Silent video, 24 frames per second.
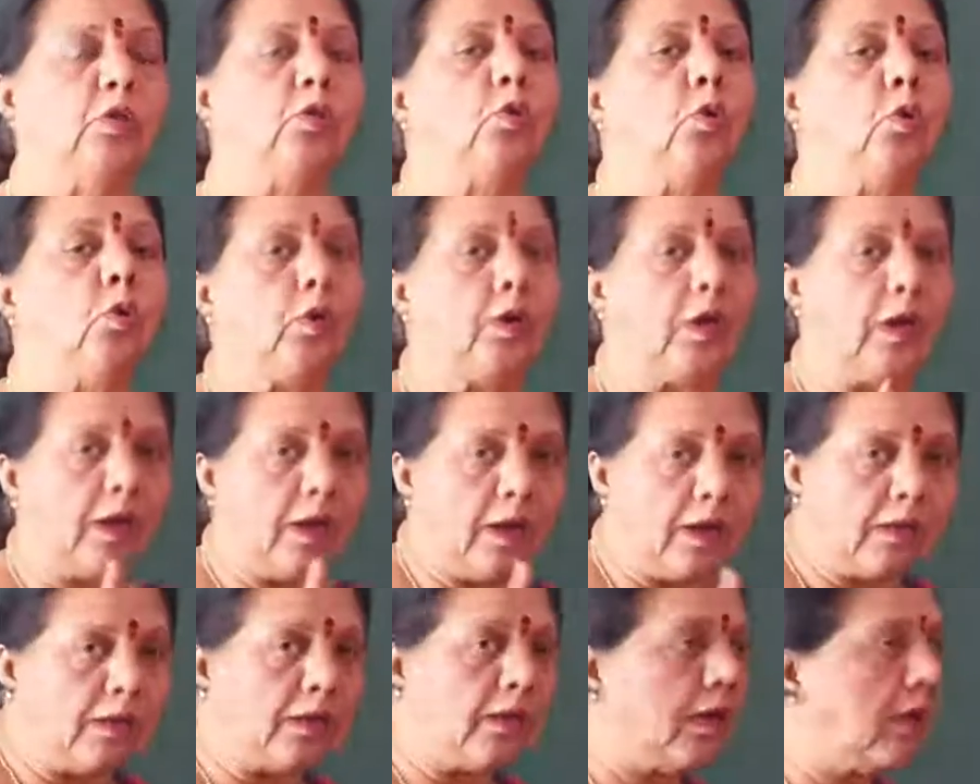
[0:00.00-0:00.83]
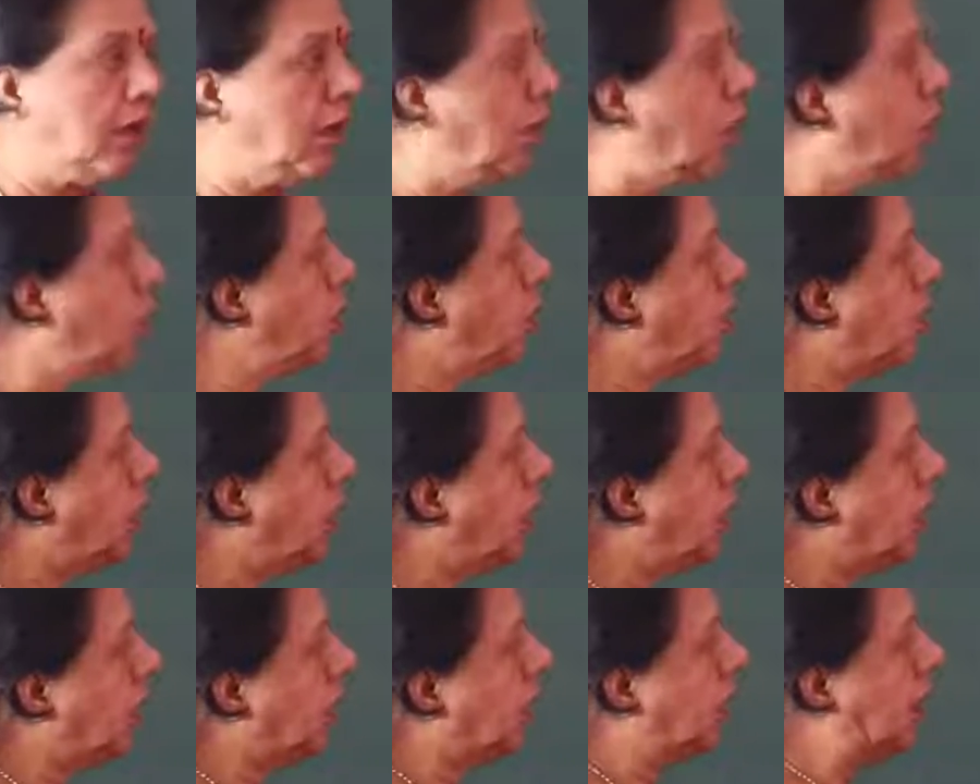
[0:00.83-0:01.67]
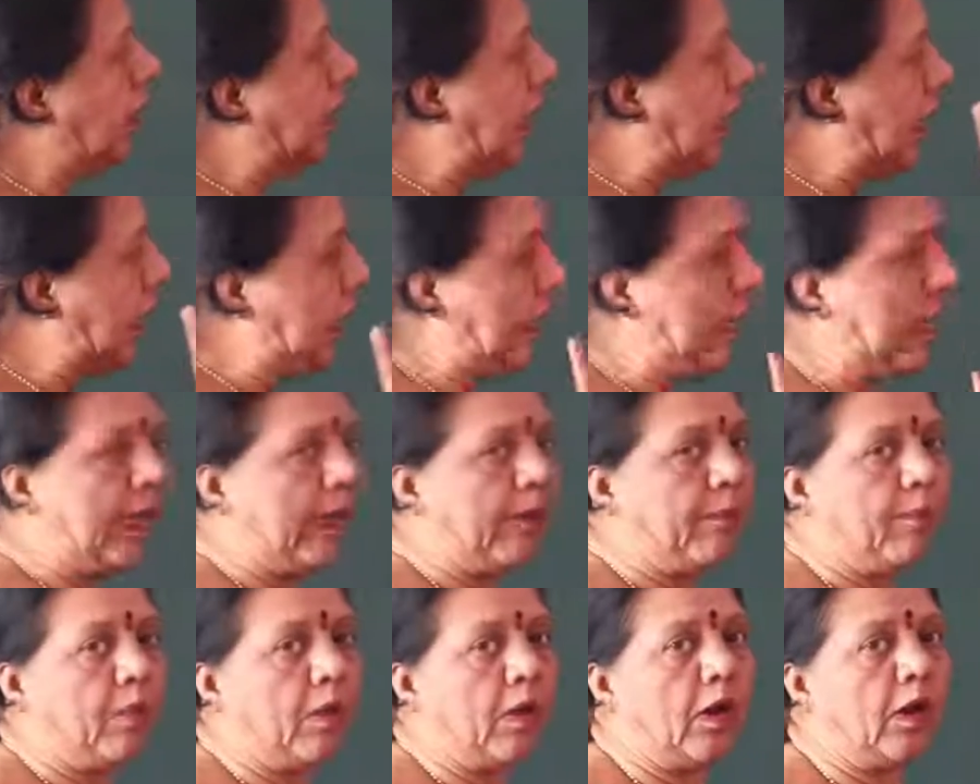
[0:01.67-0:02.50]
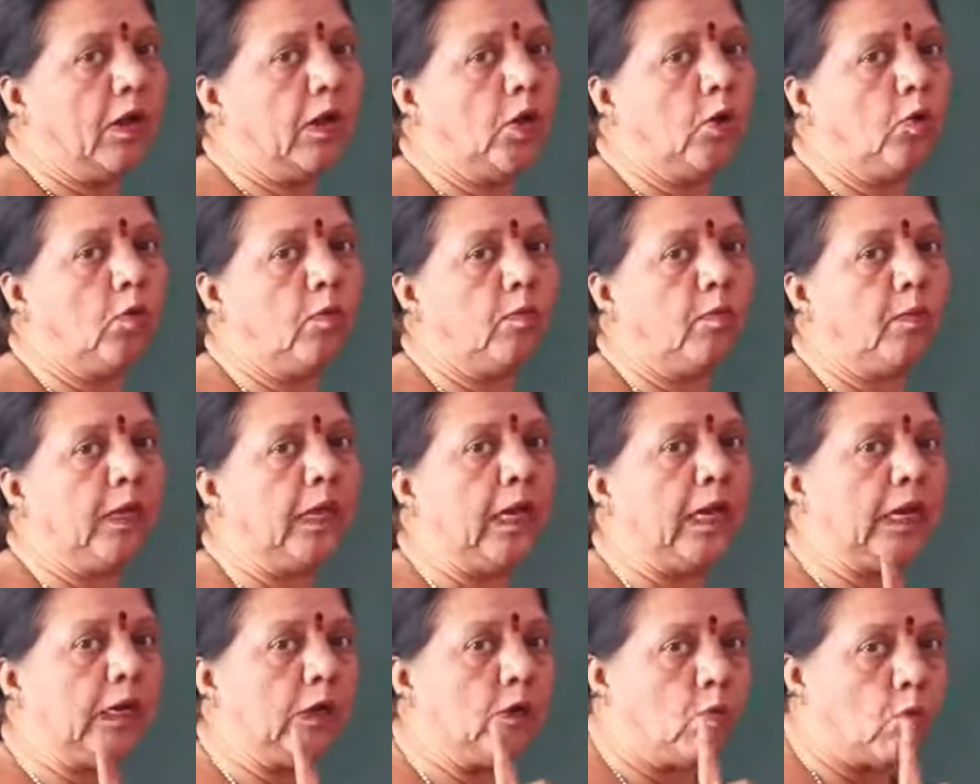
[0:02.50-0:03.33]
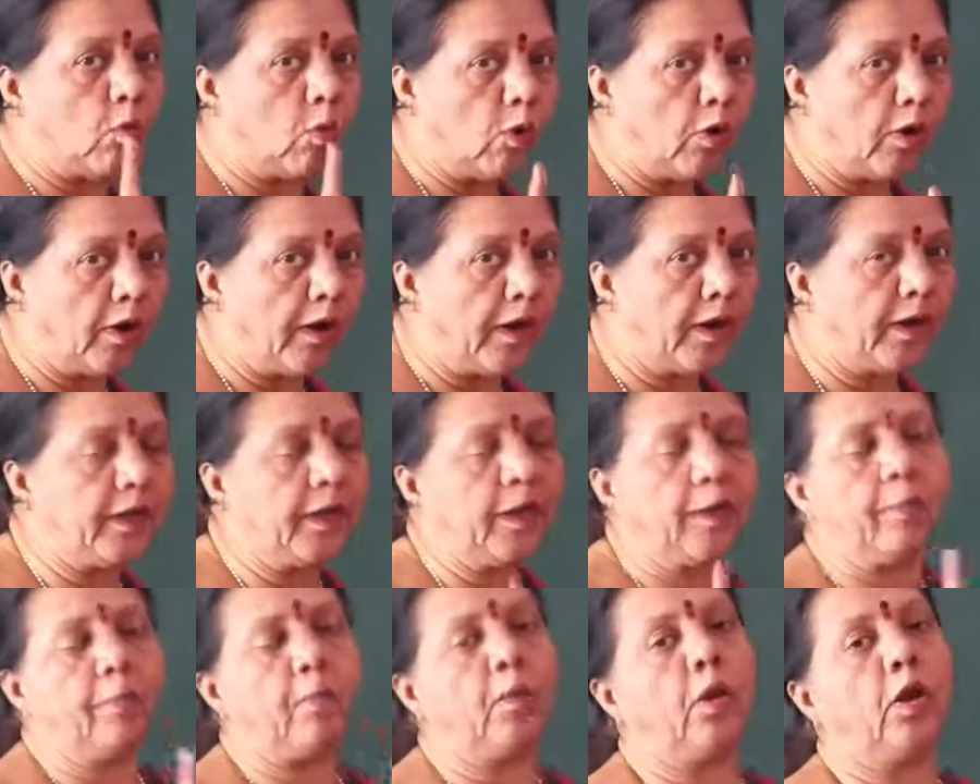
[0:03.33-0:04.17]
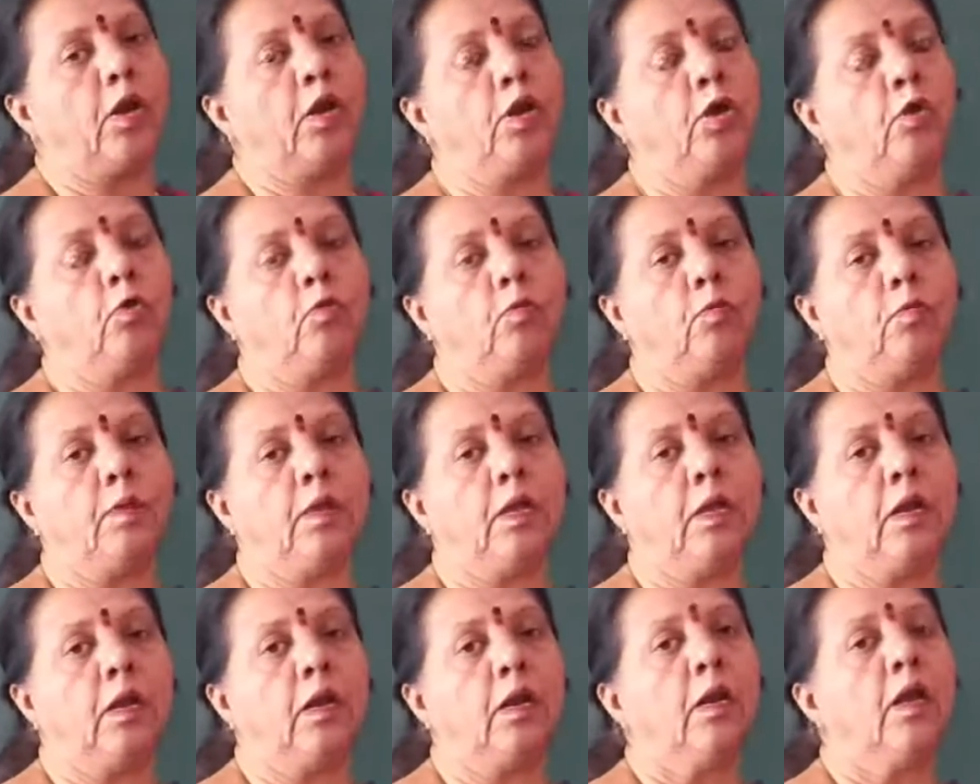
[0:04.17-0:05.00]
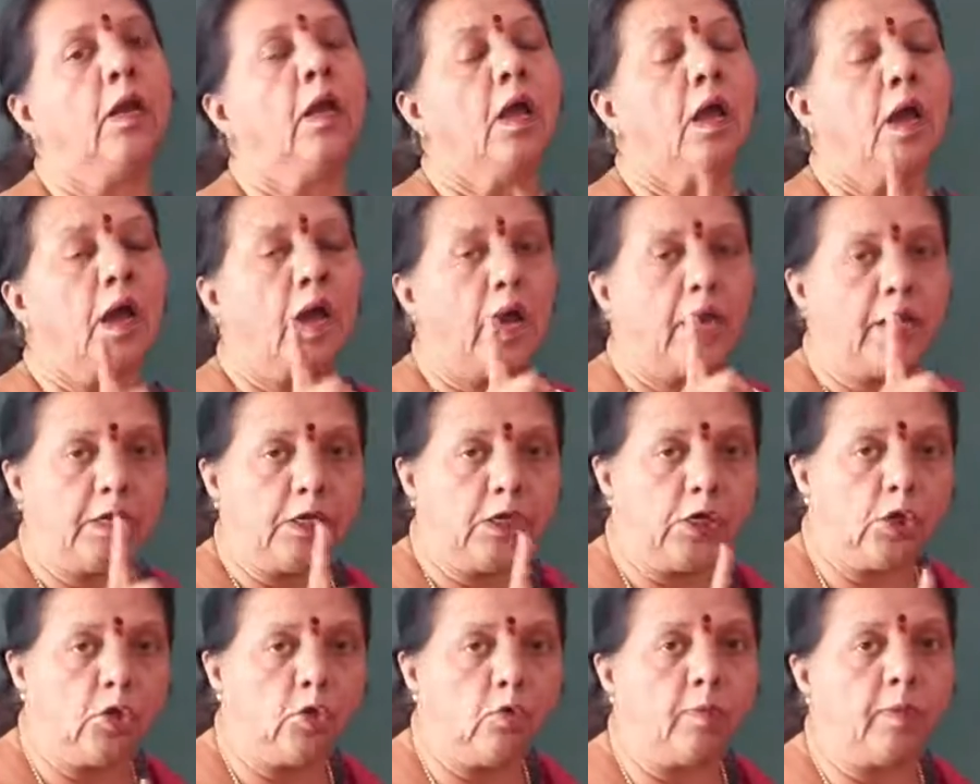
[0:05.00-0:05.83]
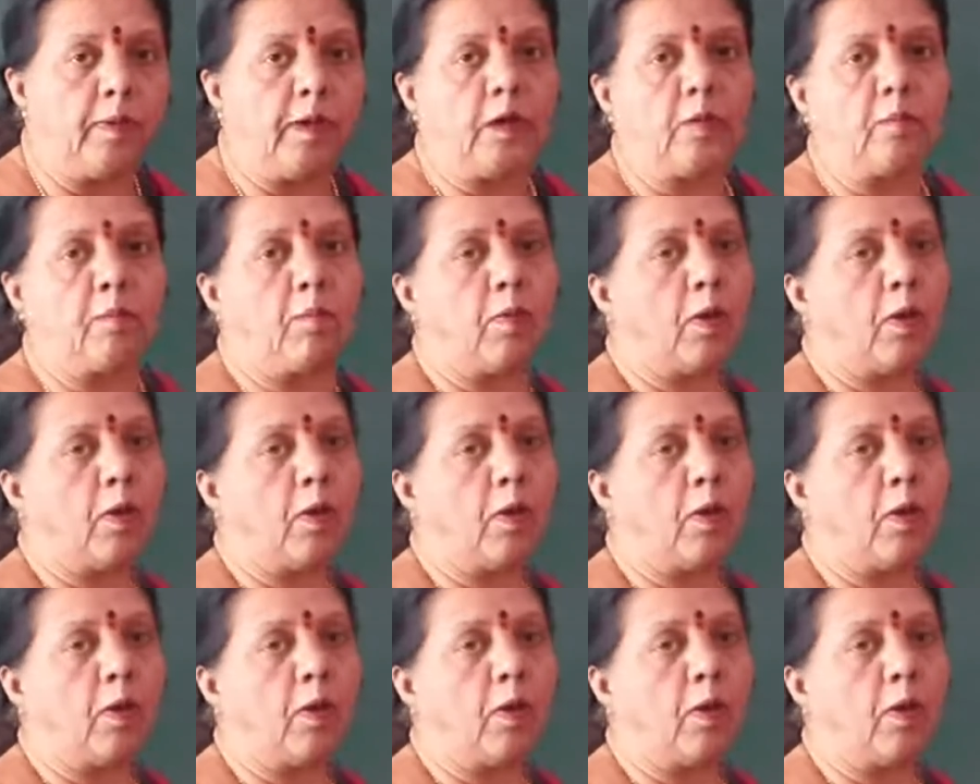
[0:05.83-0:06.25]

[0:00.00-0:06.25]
So related to this linear polynomial, quadratic polynomial and cubic